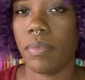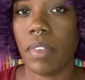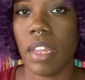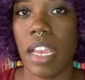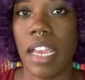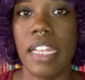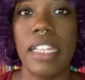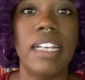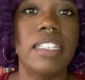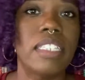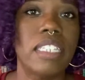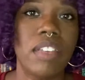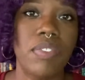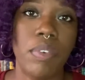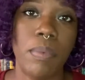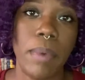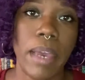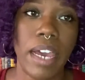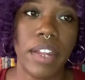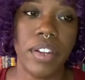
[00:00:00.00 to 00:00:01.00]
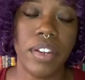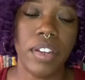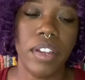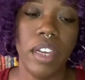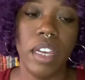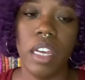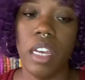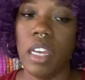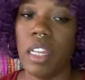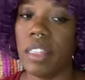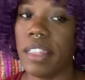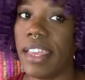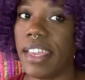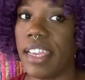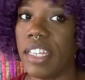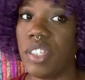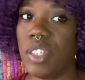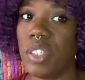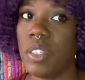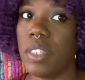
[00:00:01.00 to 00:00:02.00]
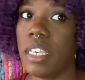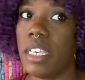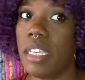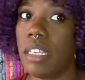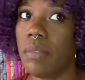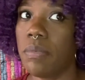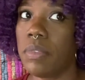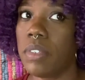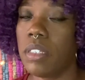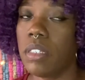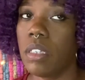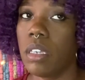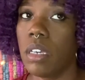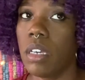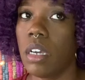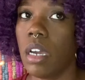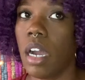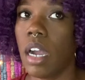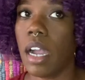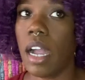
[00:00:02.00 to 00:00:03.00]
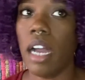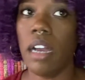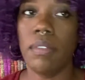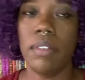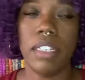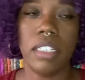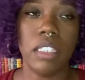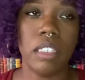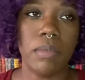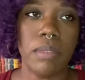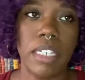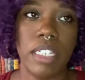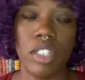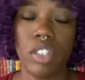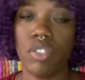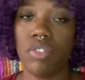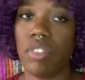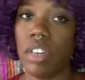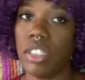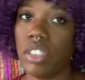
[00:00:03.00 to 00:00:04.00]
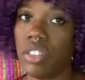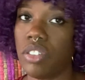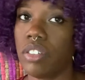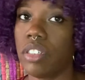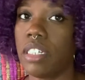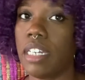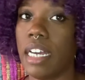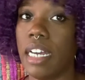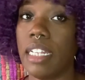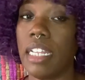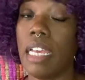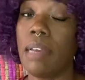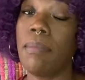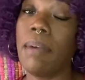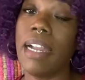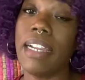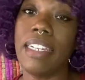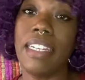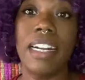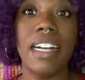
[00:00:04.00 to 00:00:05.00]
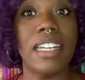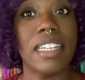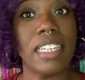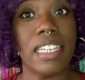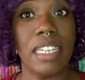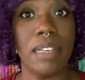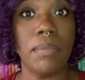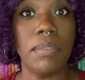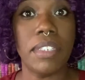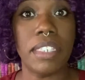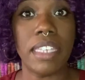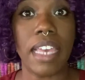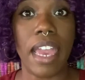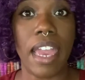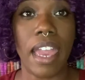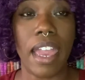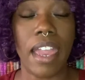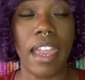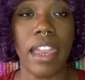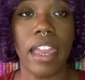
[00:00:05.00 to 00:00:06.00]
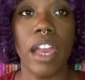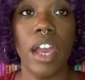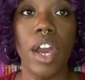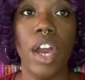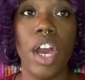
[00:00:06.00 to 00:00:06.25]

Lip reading: it doesn't even matter. Like, it just keeps coming to me to trust your gut, and my gut keeps saying